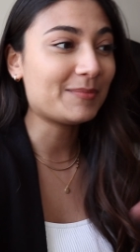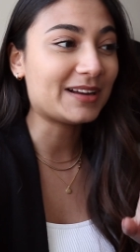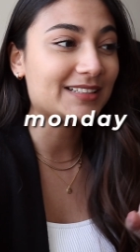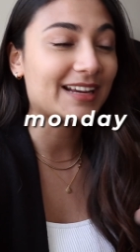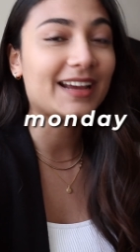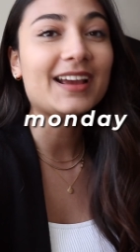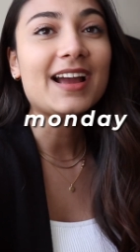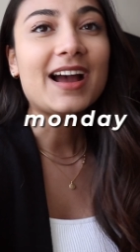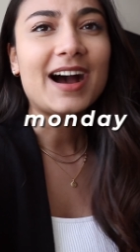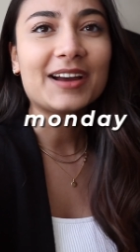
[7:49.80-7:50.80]
Monday
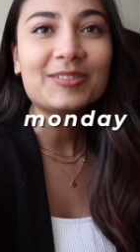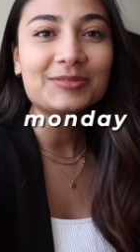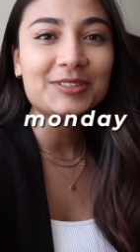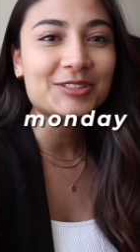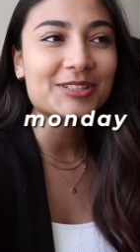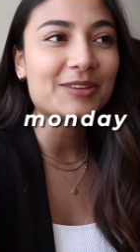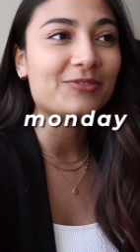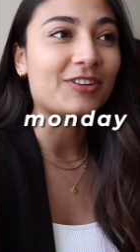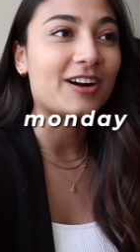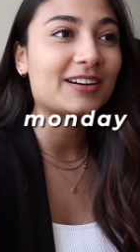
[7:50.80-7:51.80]
I don't usually
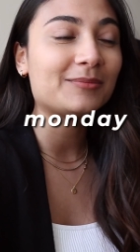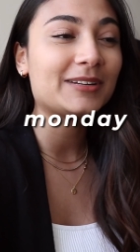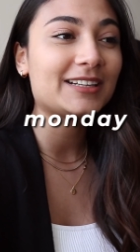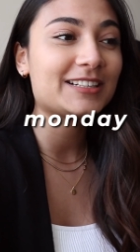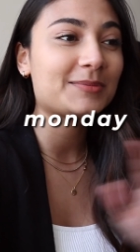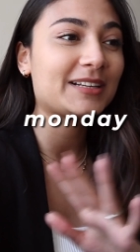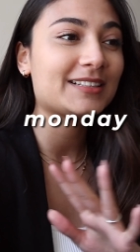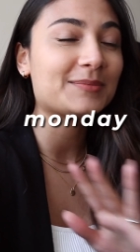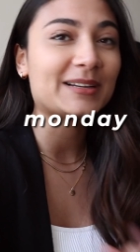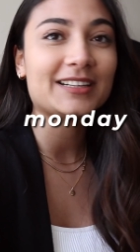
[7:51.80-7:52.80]
vlog on Mondays
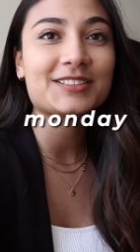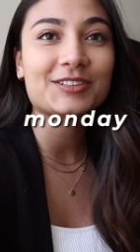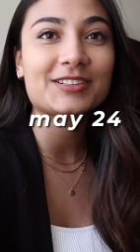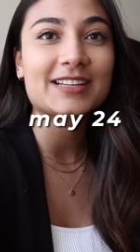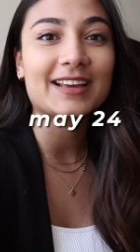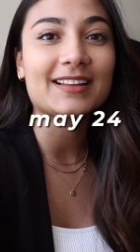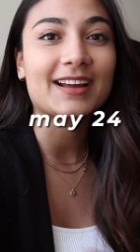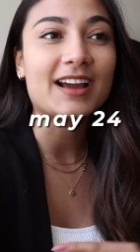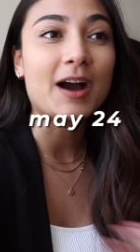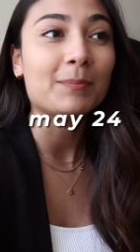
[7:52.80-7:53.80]
because Mondays are the day that
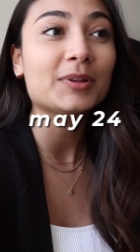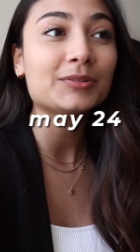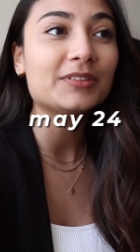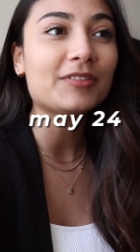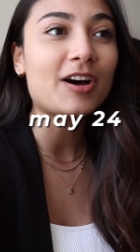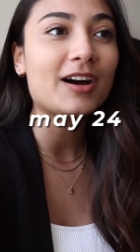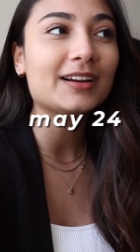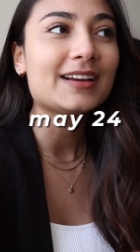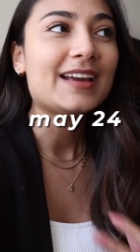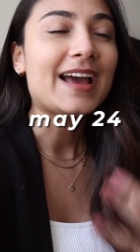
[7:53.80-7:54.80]
I upload the
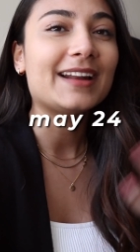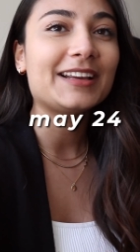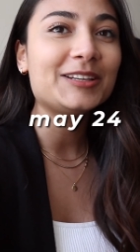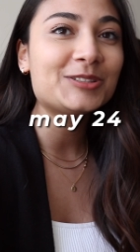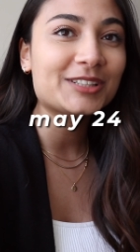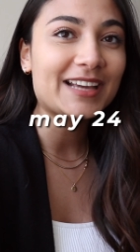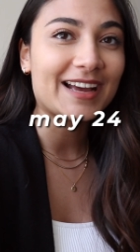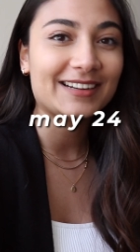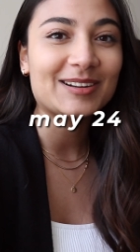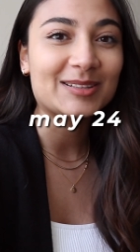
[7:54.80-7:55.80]
vlog and I usually
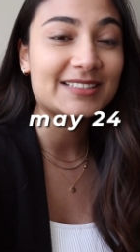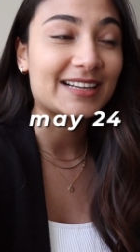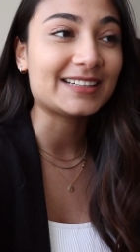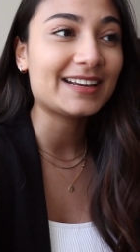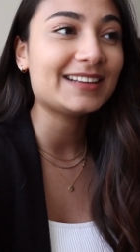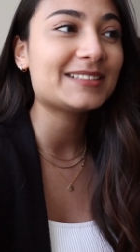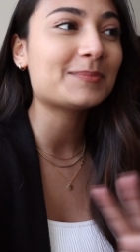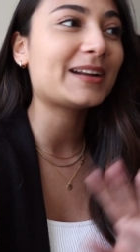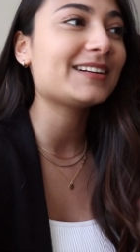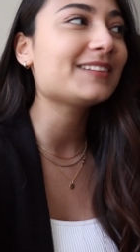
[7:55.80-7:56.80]
end it on Sundays
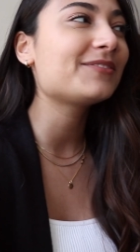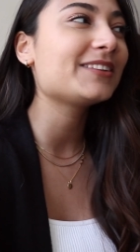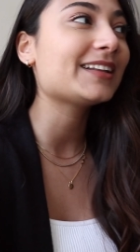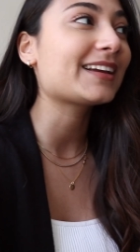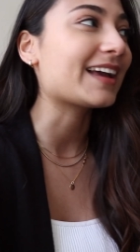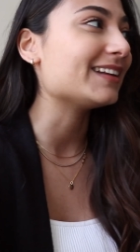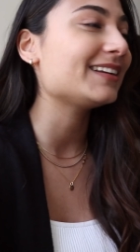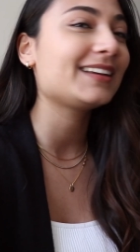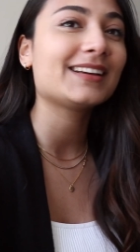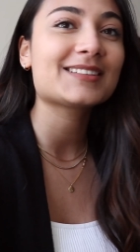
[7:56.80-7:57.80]
but I didn't feel like
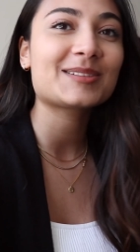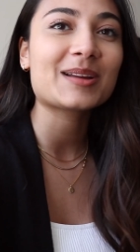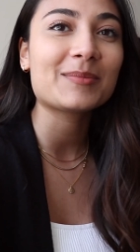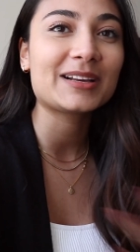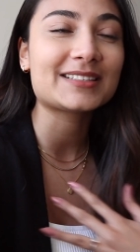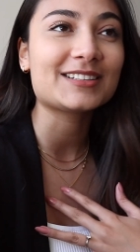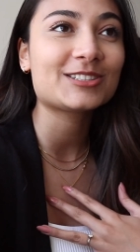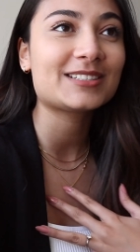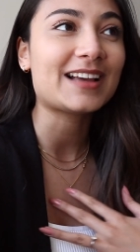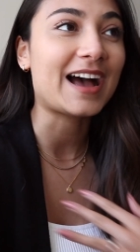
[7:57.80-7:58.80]
ending it yesterday because I
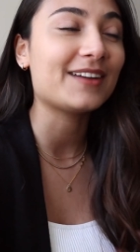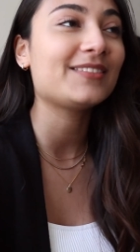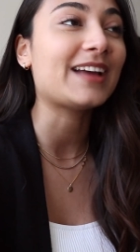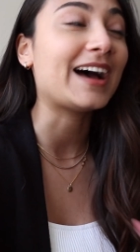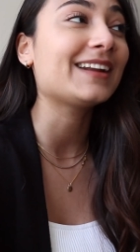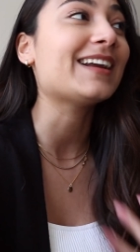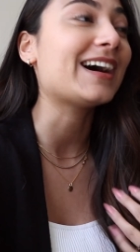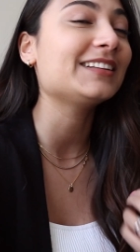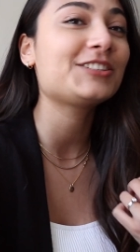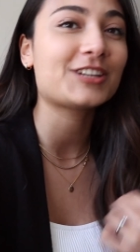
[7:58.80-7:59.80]
just have, hadn't
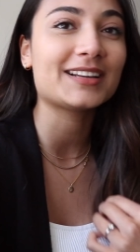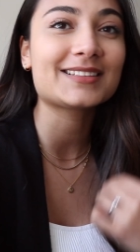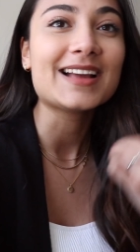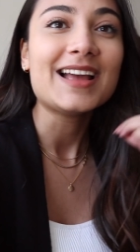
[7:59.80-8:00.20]
had the chance